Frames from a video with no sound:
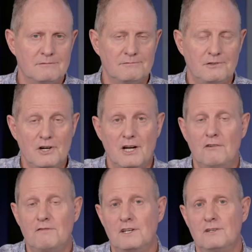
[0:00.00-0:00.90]
Very
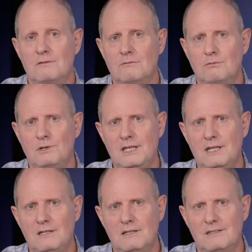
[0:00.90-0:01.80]
often we
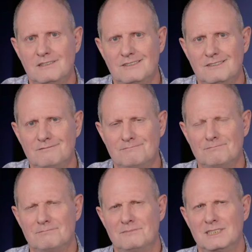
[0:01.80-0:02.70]

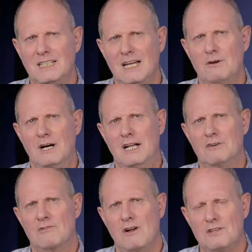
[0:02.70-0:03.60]
say, I'd
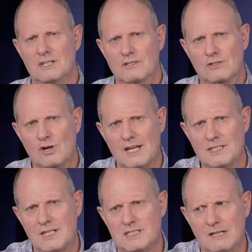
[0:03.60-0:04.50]
rather trust
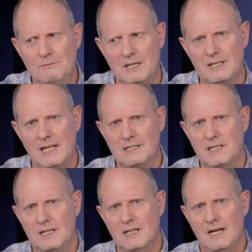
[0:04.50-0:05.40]
in something that
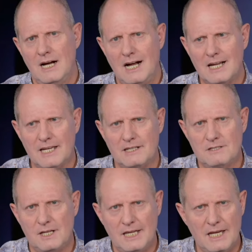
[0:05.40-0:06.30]
I can
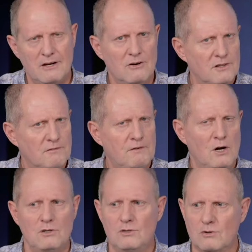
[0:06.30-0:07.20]
hear on the
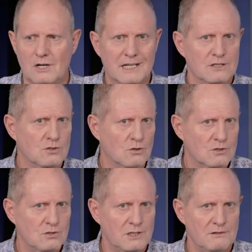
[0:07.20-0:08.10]
phone, or I can talk
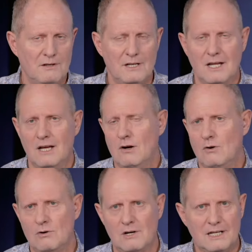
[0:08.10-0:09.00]
to,
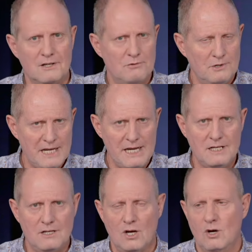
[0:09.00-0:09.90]
or I can read,
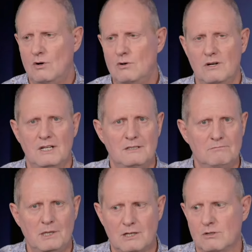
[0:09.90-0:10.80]
or
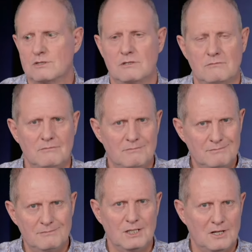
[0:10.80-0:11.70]
because,
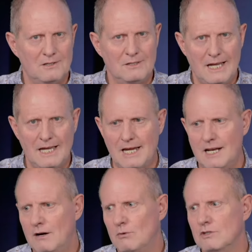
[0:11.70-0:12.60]
you know, and
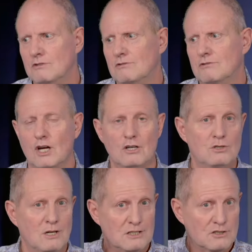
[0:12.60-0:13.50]
I won't go
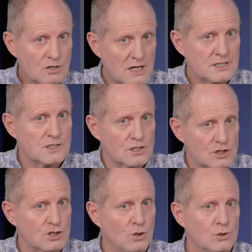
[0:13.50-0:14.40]
to a trusted
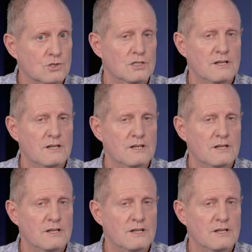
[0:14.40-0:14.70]
source